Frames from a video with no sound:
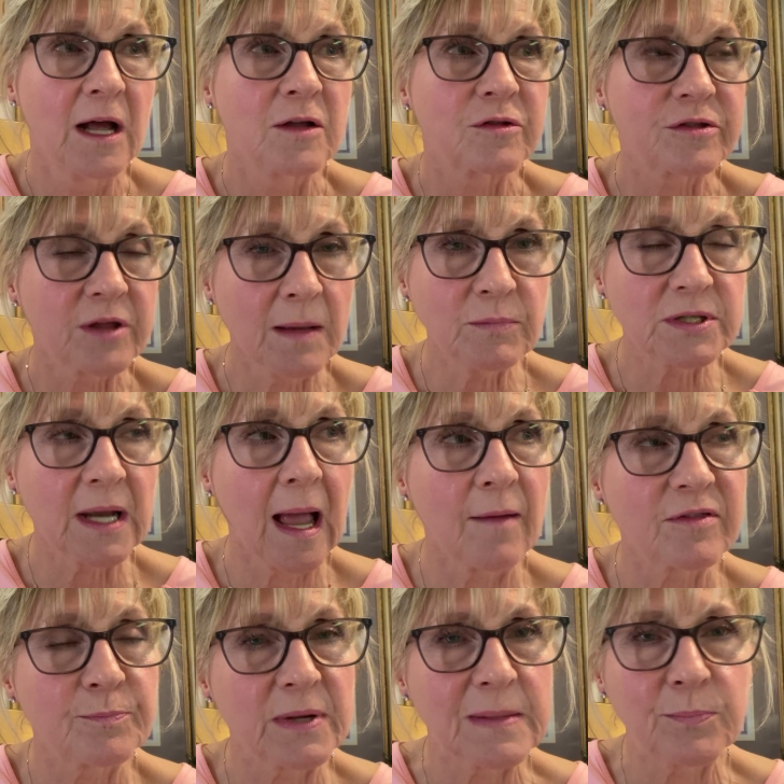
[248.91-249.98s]

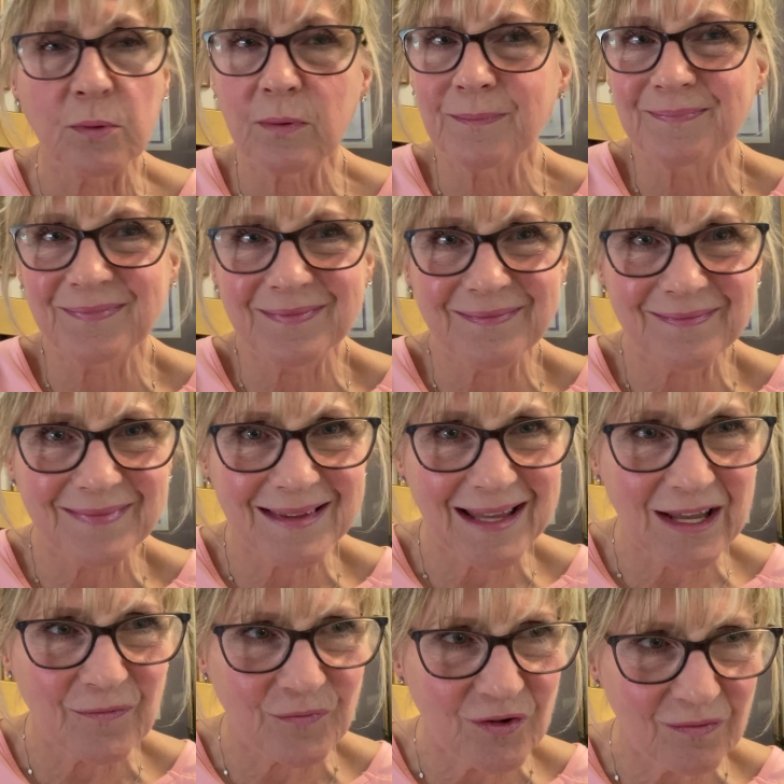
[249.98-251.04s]
Sometimes people,
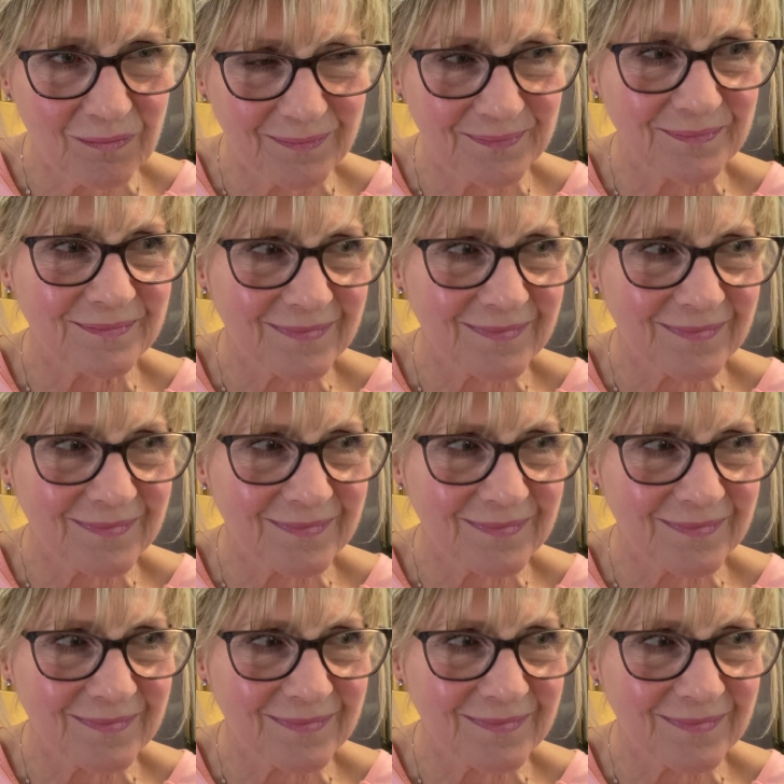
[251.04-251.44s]
if you